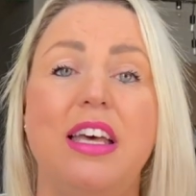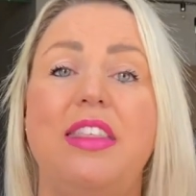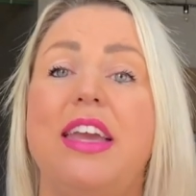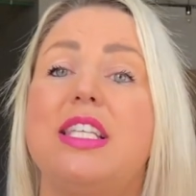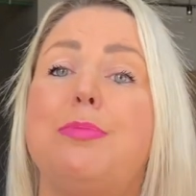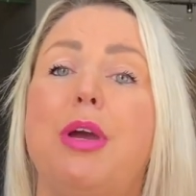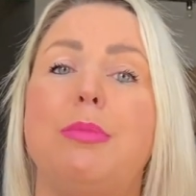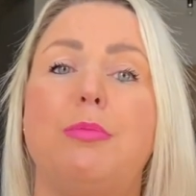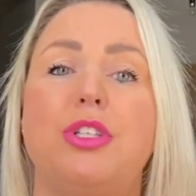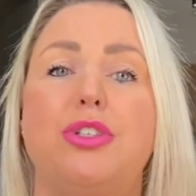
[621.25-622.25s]
The
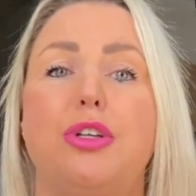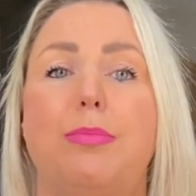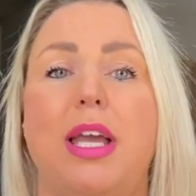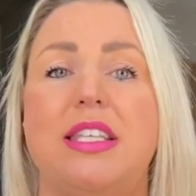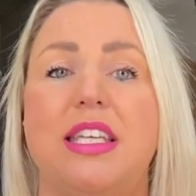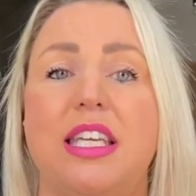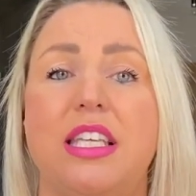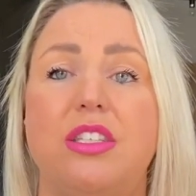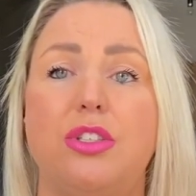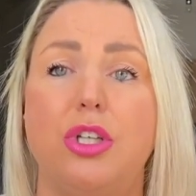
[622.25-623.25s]
experiment, which took place at
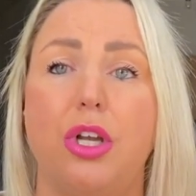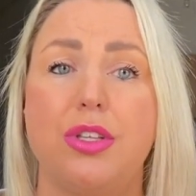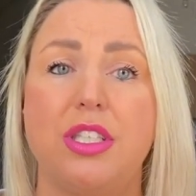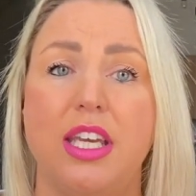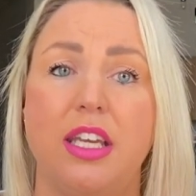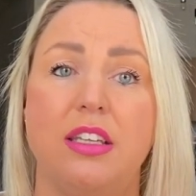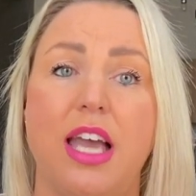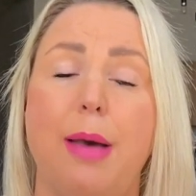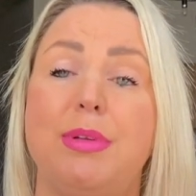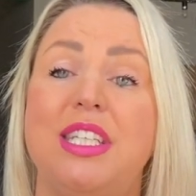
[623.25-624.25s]
East Tullos in
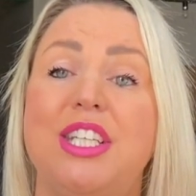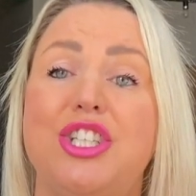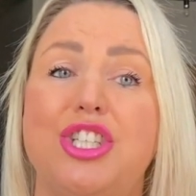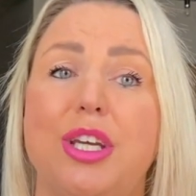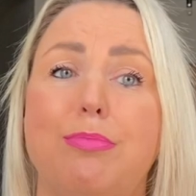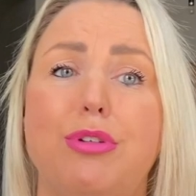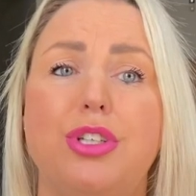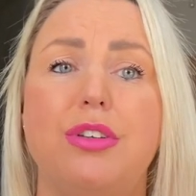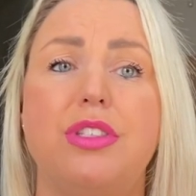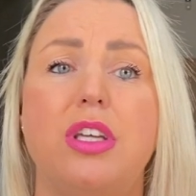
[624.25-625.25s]
Aberdeenshire,
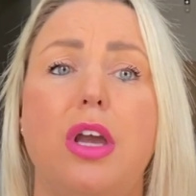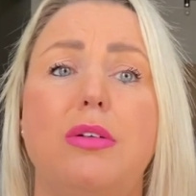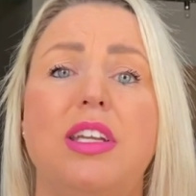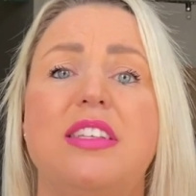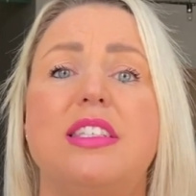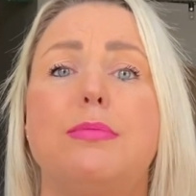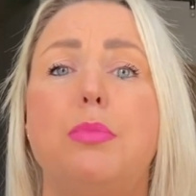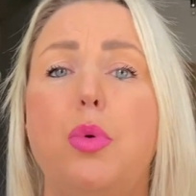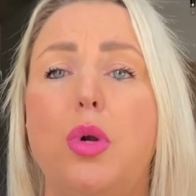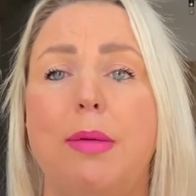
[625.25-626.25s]
produced only
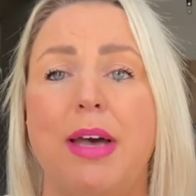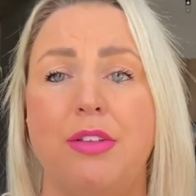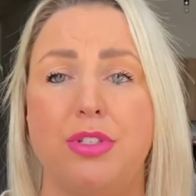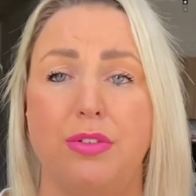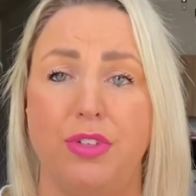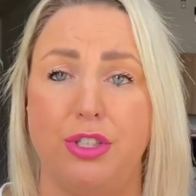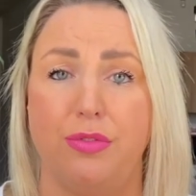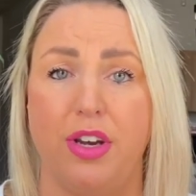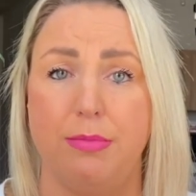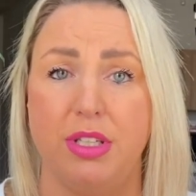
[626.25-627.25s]
small amounts of
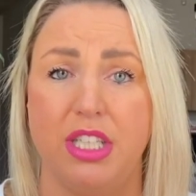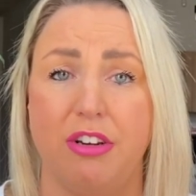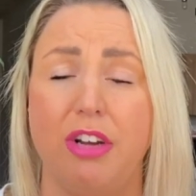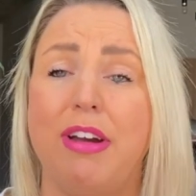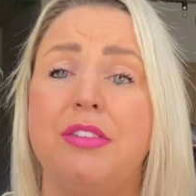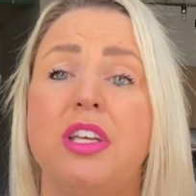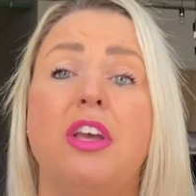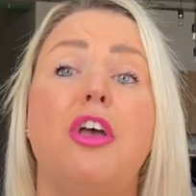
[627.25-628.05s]
vitrified material, around